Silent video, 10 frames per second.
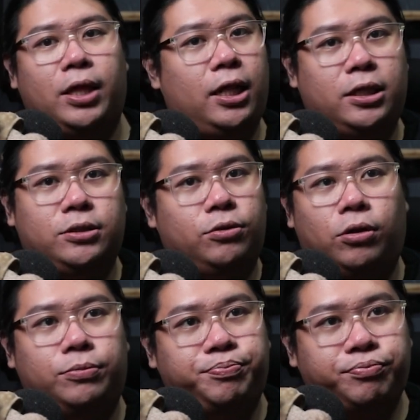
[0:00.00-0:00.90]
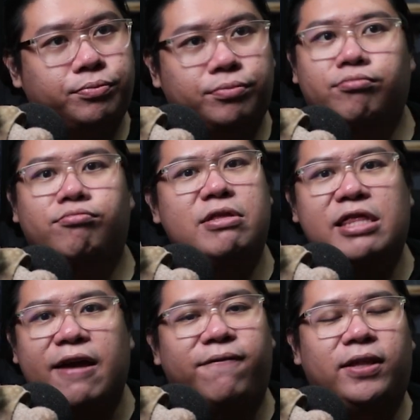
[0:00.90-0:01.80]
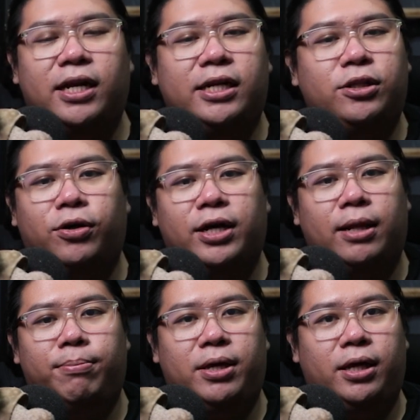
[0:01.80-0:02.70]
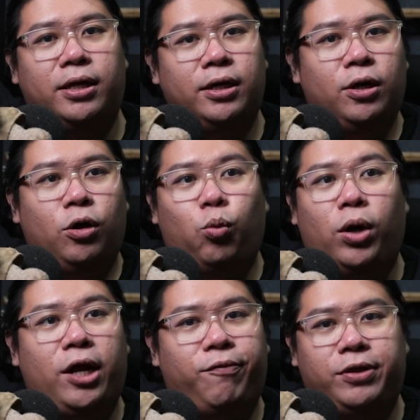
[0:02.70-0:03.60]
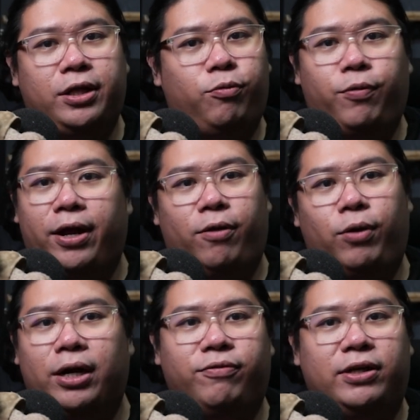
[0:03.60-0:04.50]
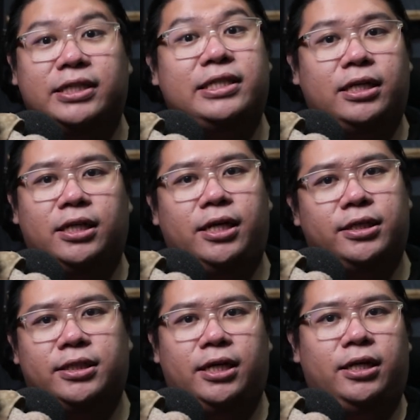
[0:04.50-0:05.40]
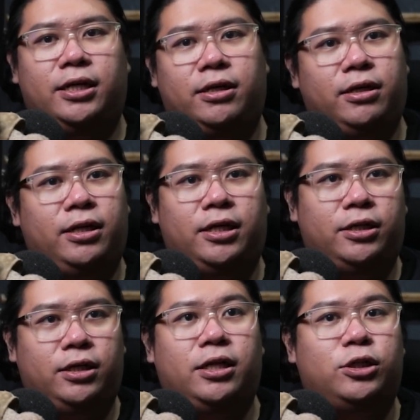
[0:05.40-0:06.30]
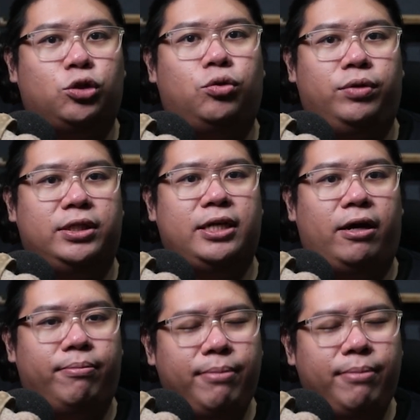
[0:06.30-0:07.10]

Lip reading: It is definitely not gonna be one of the seniors in the school itself.